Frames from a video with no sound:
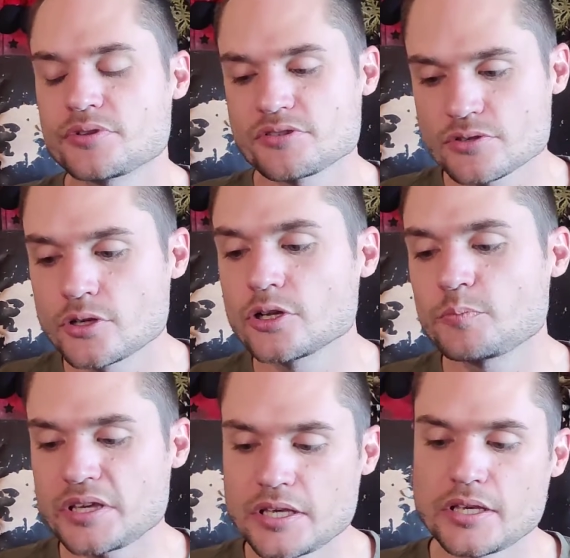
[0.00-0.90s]
this could
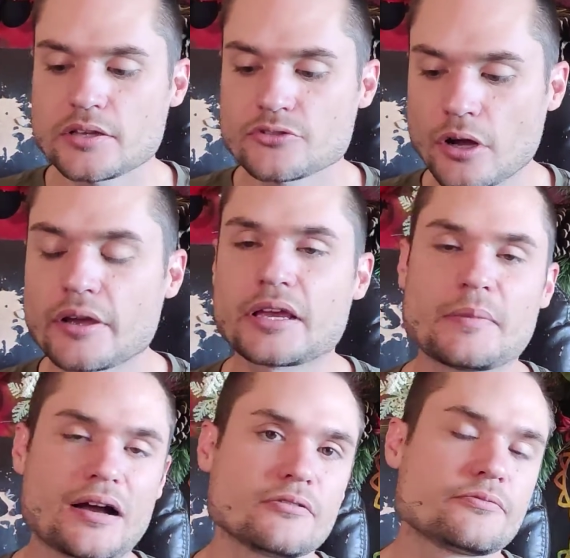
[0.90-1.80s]
be talking
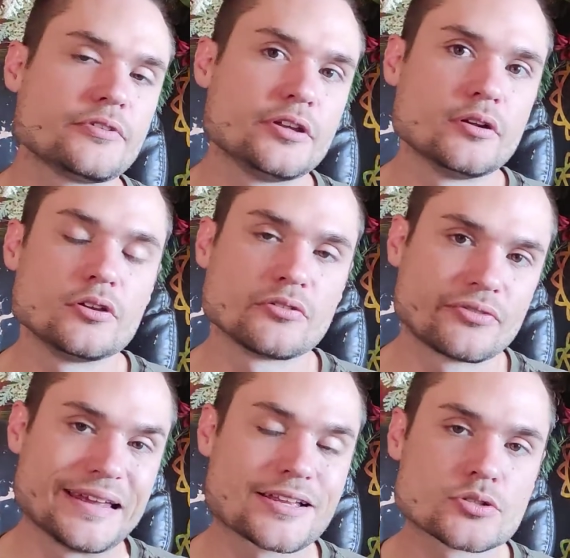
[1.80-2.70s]
about you know your
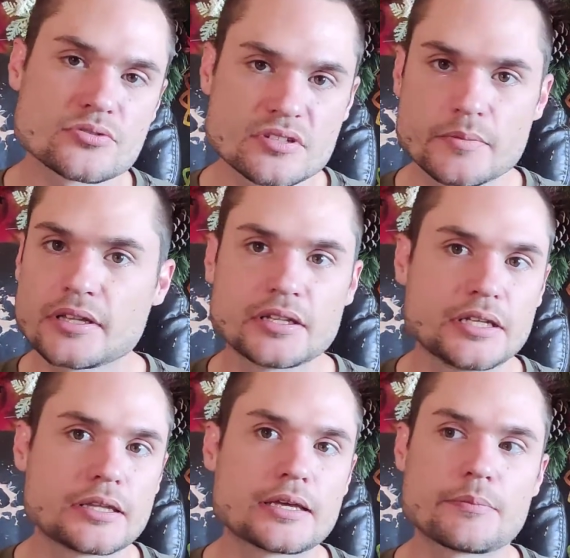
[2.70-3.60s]
financial
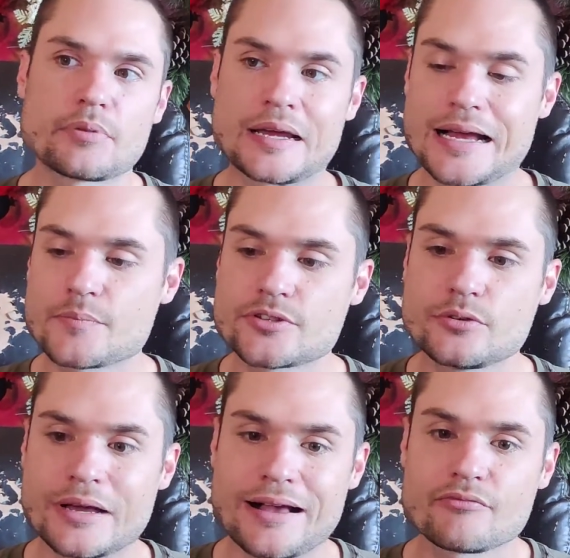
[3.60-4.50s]
stability that perhaps
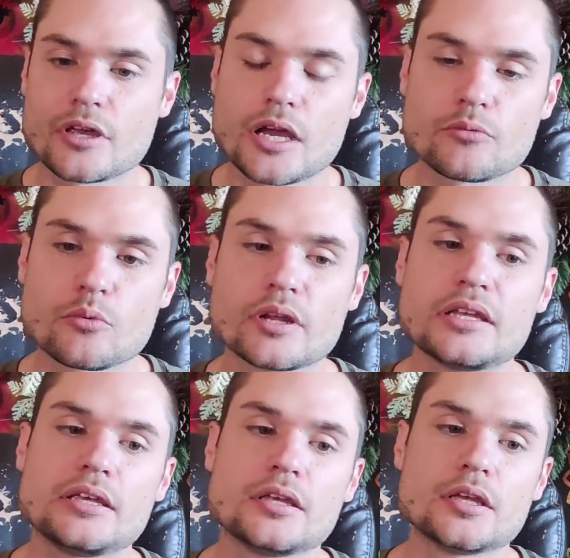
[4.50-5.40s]
you have not
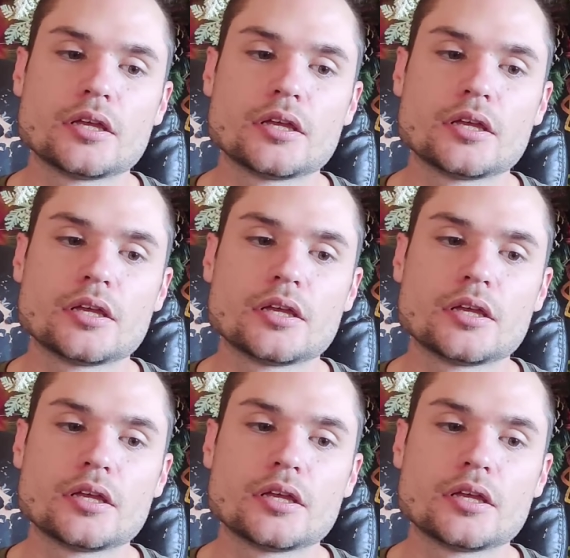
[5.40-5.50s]
really